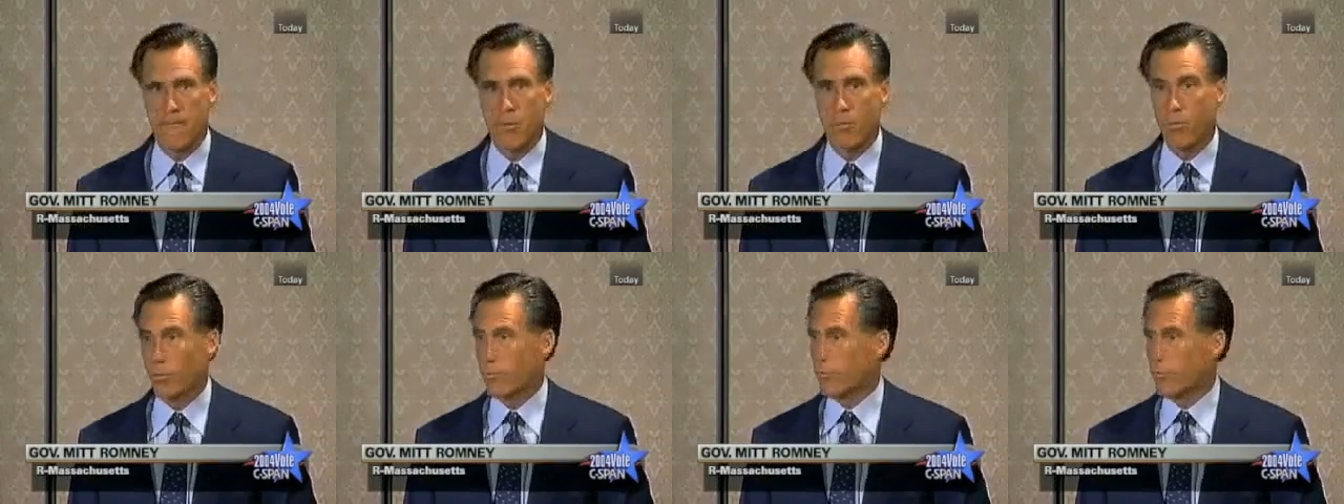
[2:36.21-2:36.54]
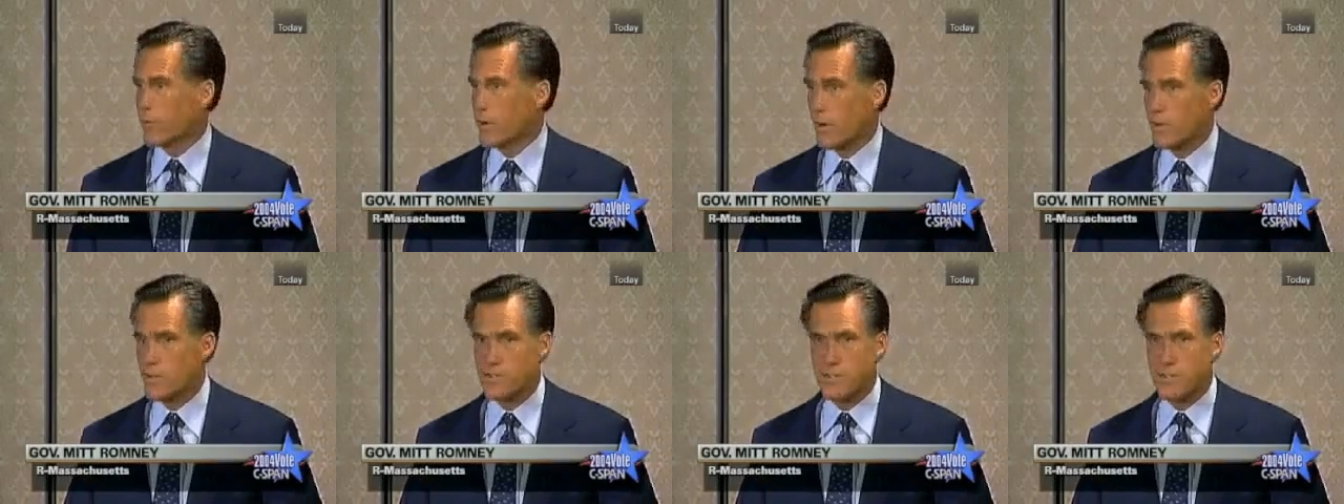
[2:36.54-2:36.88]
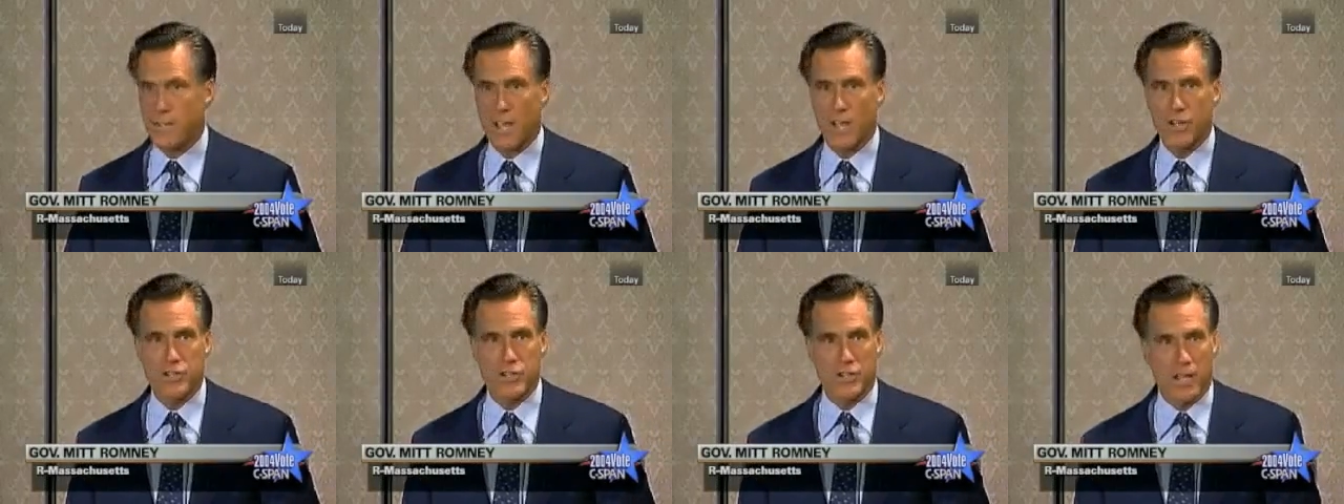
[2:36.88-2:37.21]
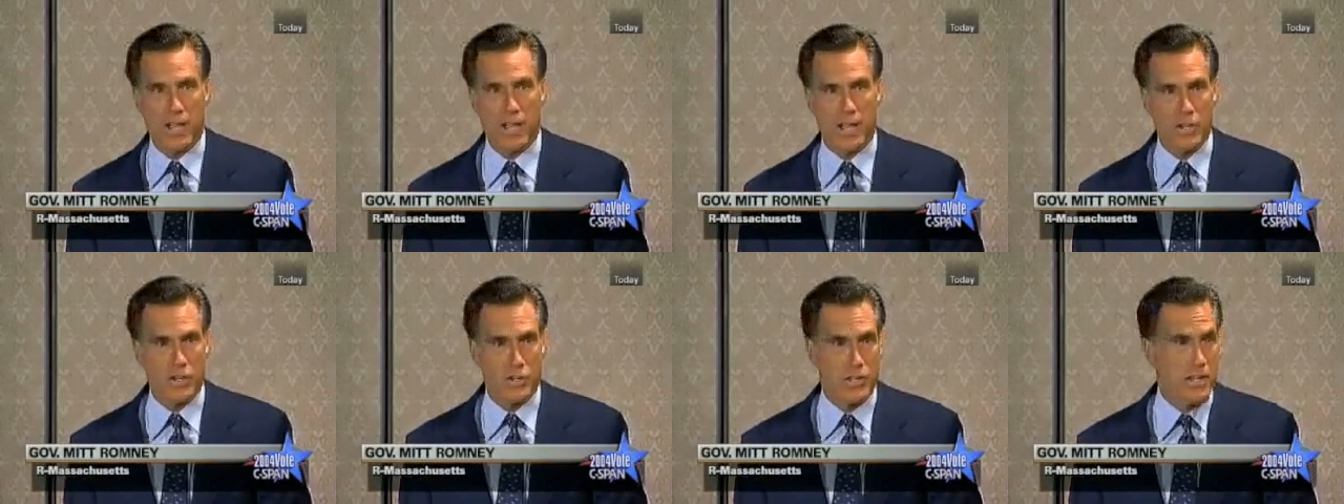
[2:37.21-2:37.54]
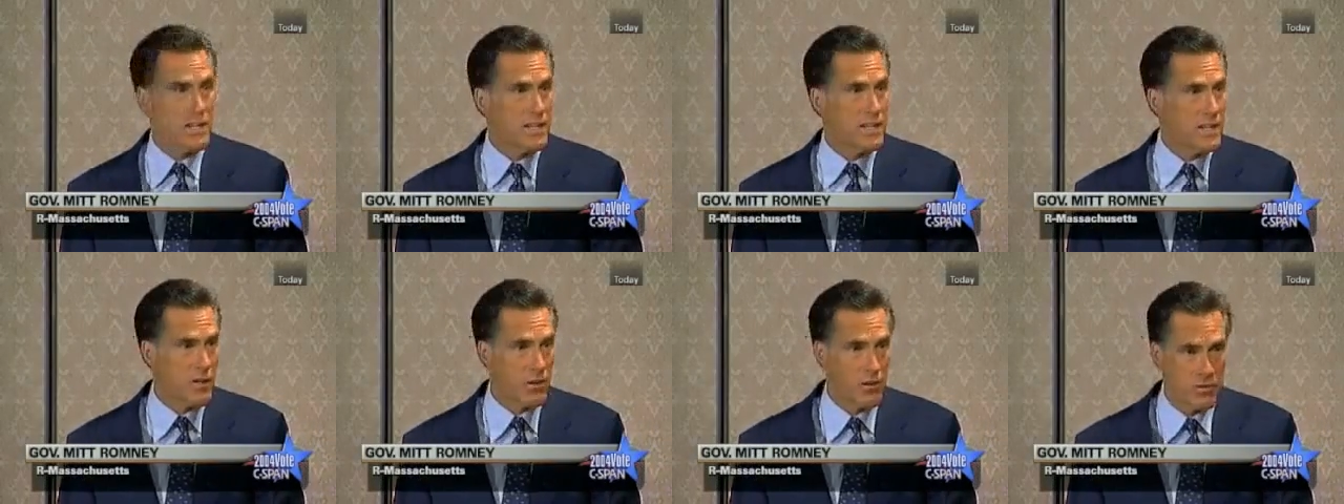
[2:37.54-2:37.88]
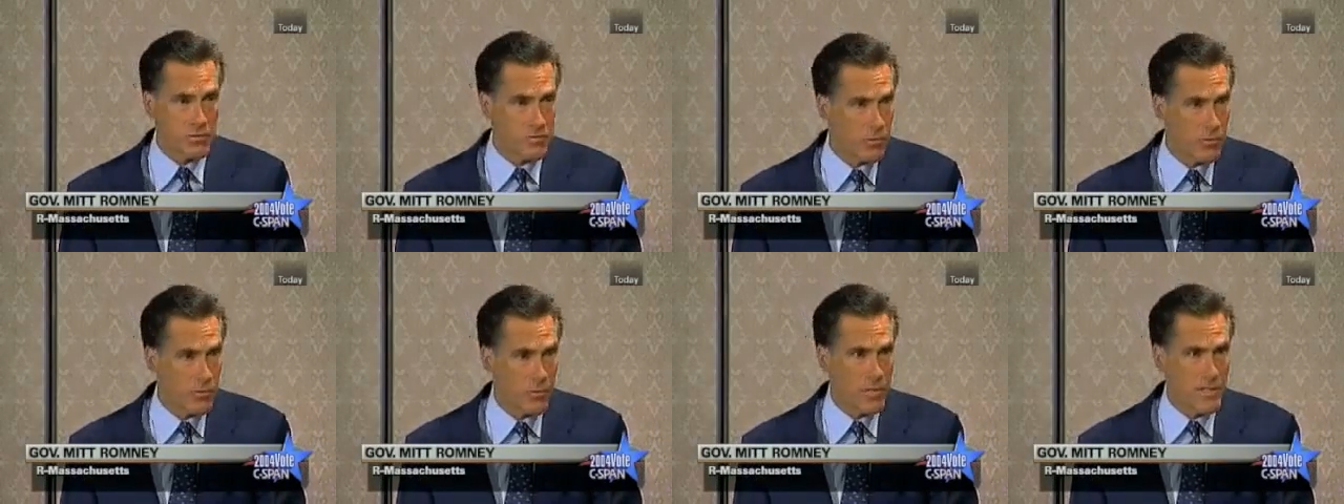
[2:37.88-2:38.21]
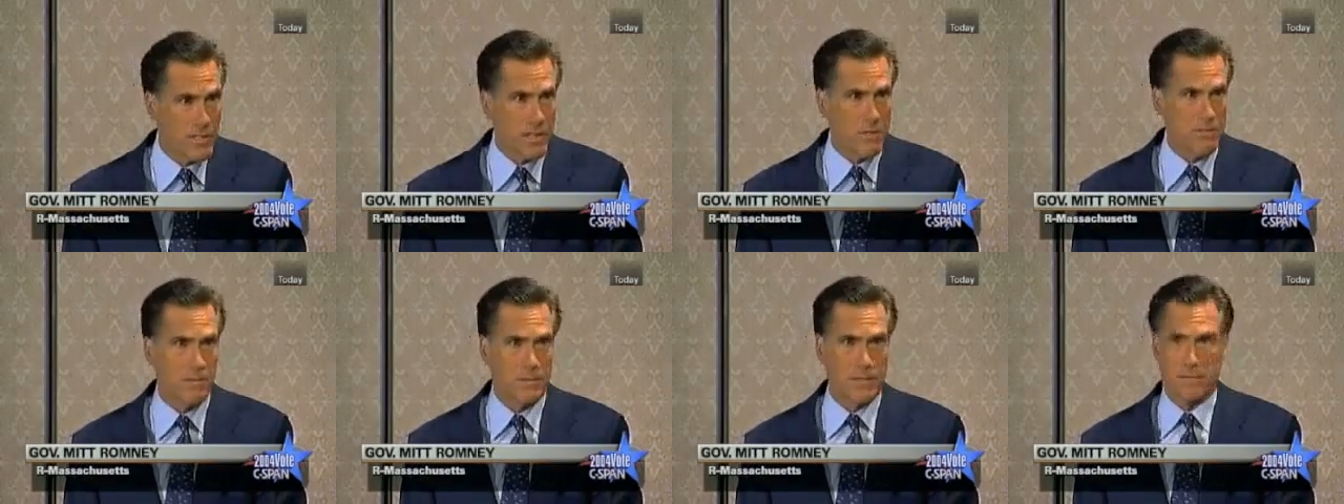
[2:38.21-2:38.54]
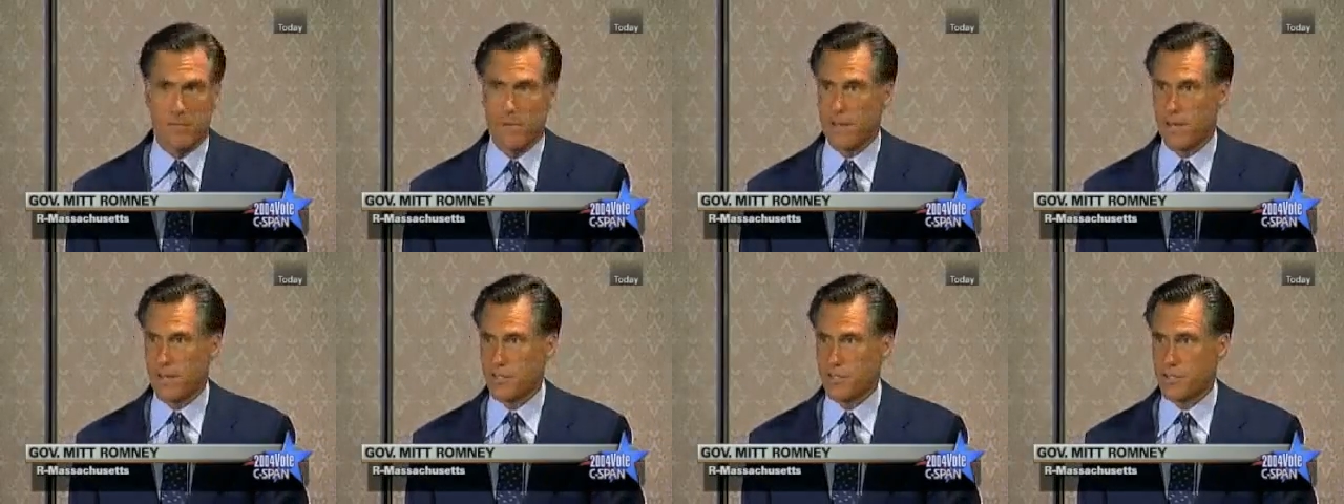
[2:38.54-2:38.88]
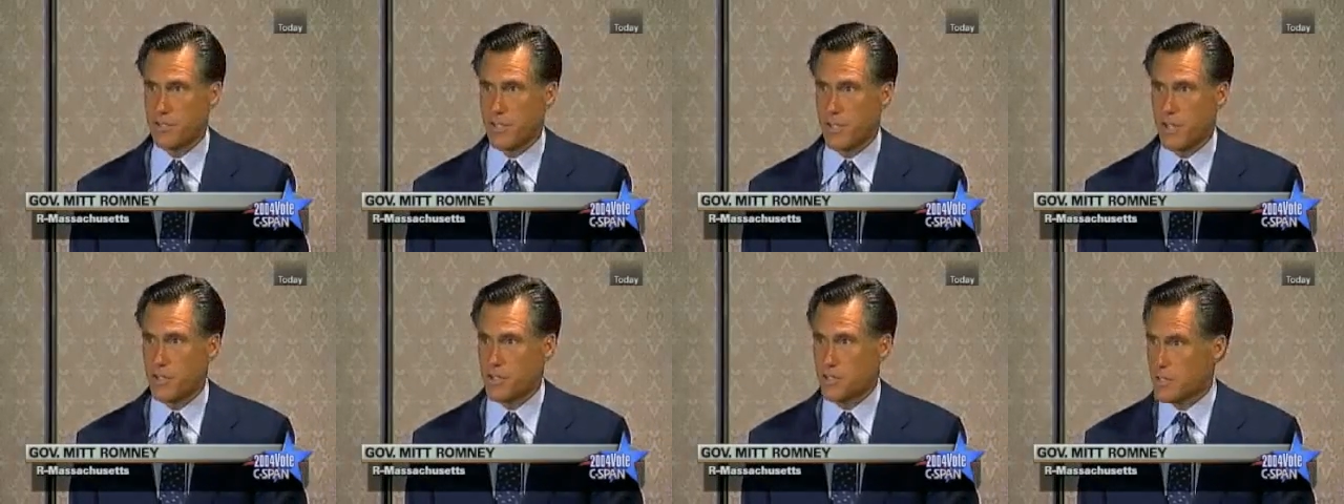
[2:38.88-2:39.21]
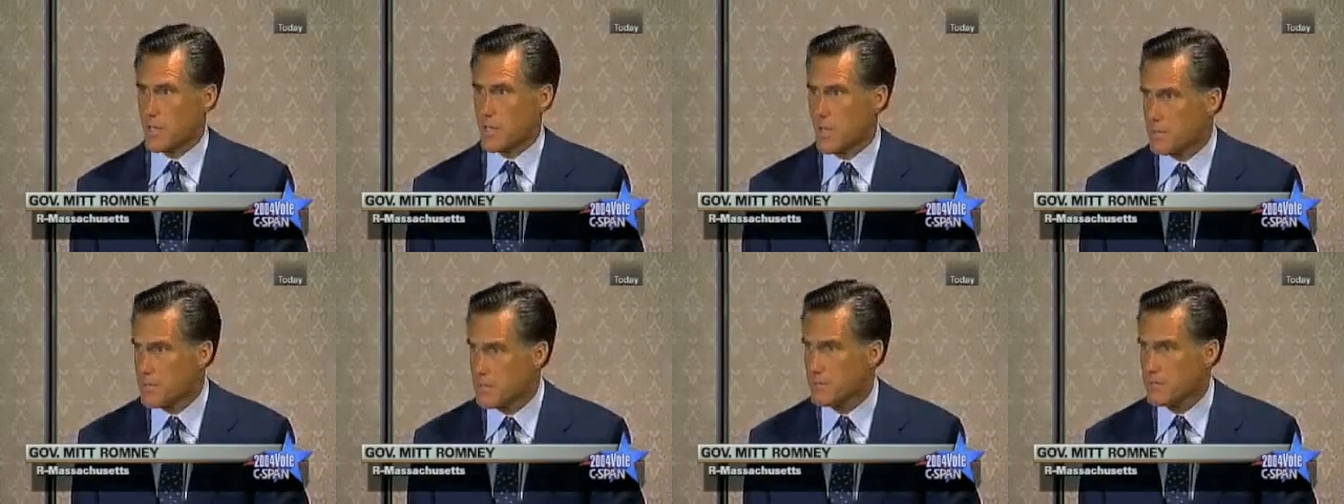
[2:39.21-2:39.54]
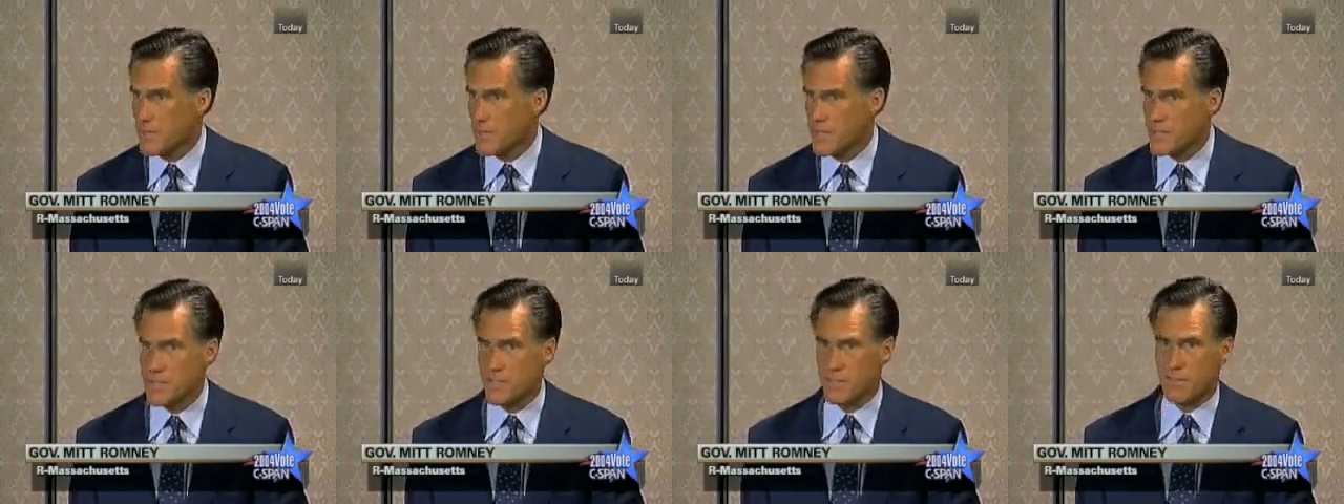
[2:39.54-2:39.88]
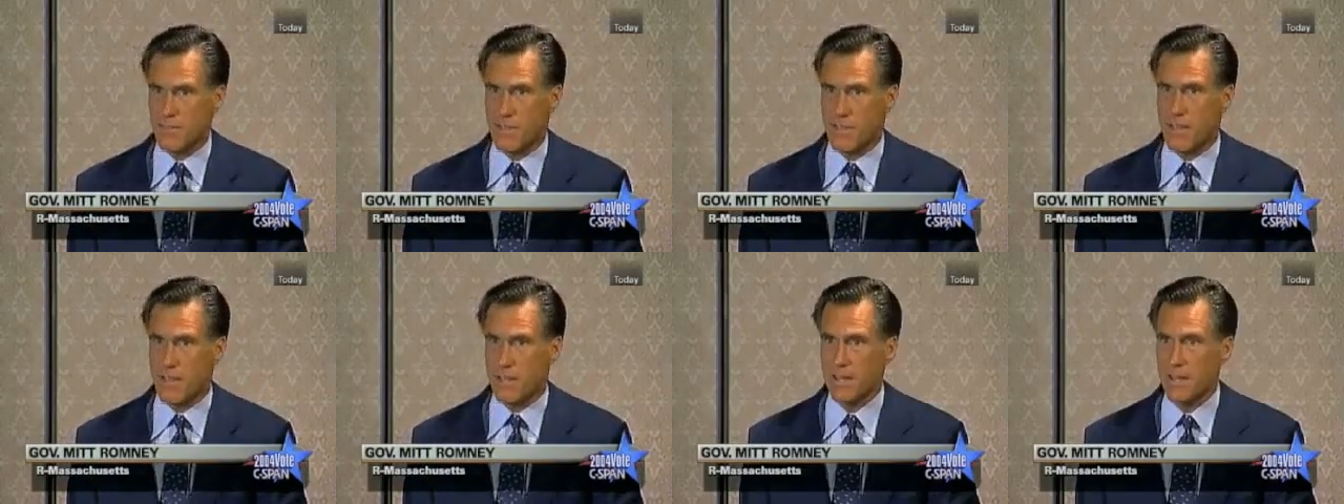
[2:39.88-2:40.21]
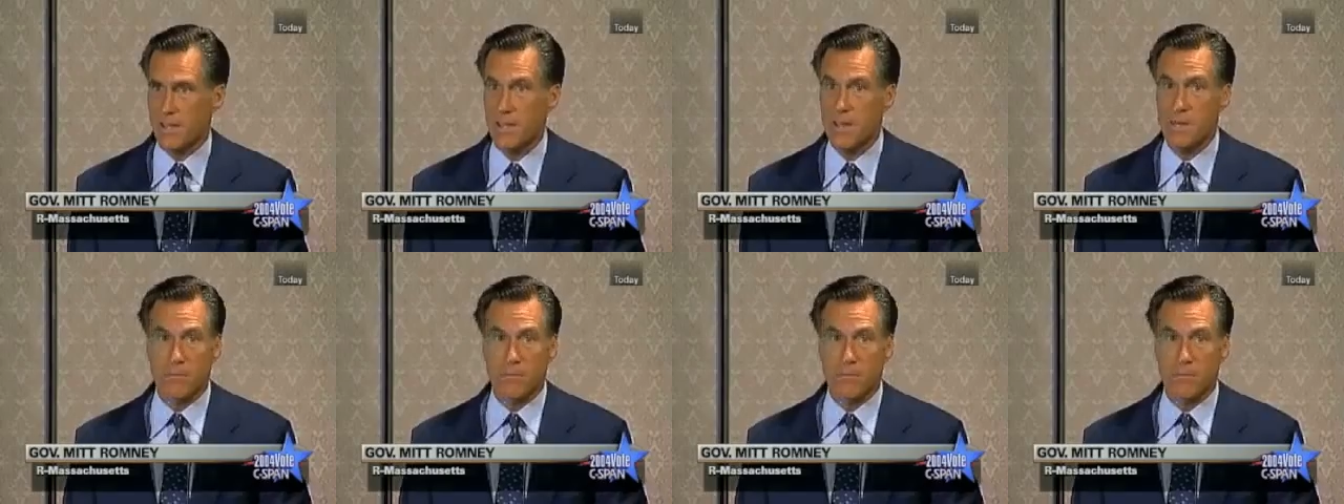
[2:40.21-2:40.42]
With regards to education, he cares very deeply about education. I'm convinced of that.